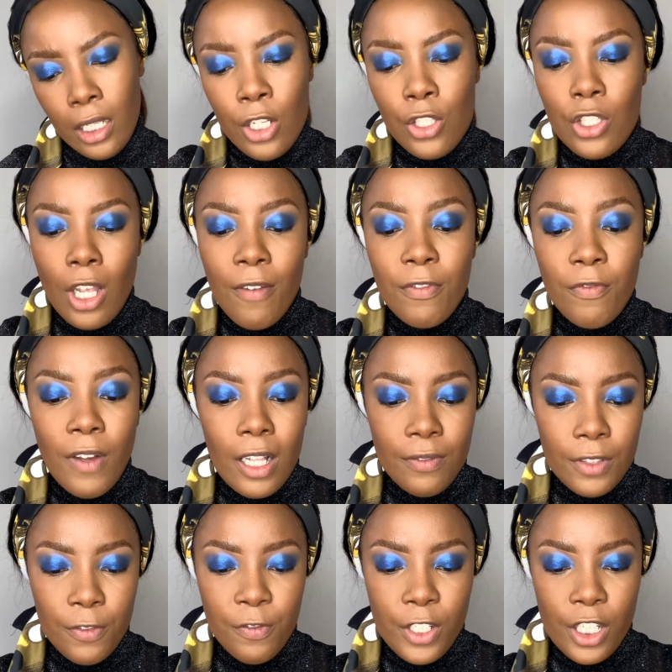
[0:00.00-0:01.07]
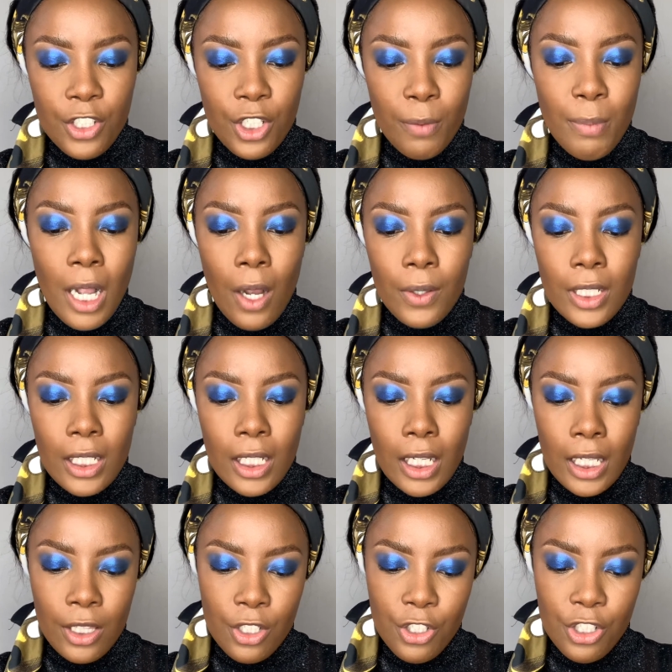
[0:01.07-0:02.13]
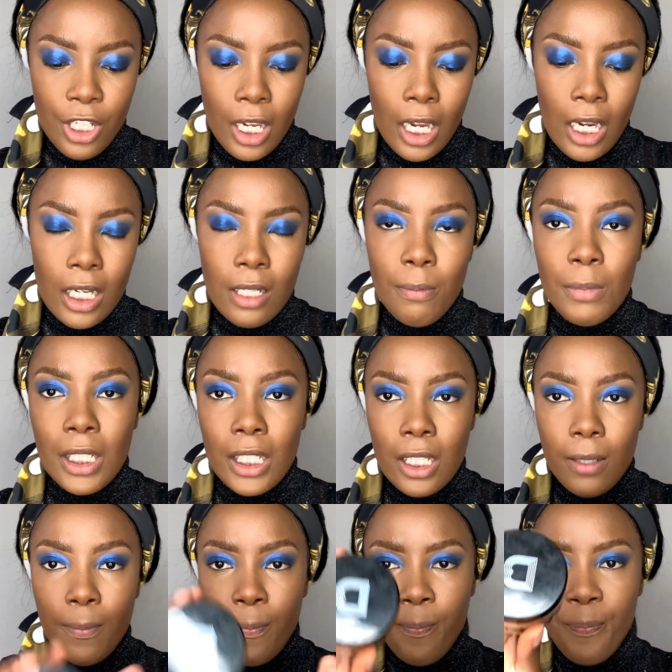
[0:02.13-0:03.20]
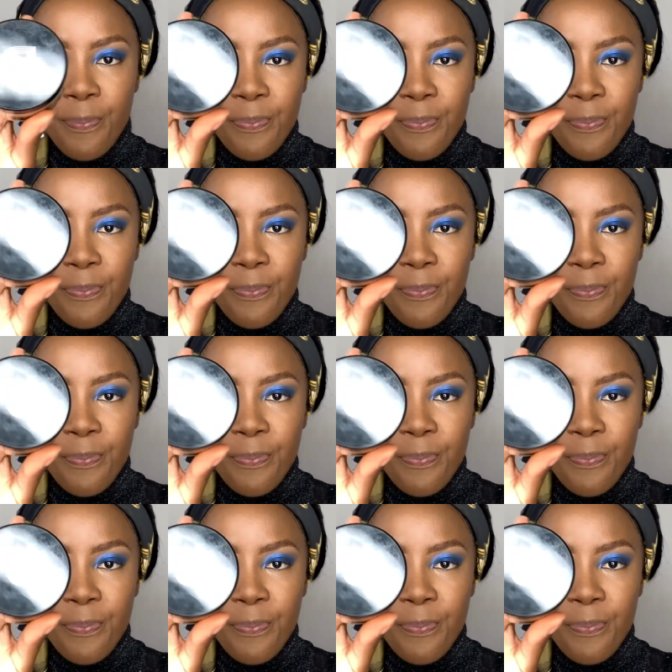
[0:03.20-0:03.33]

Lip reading: Soft Velvet Finishing Powder in the shade Medium.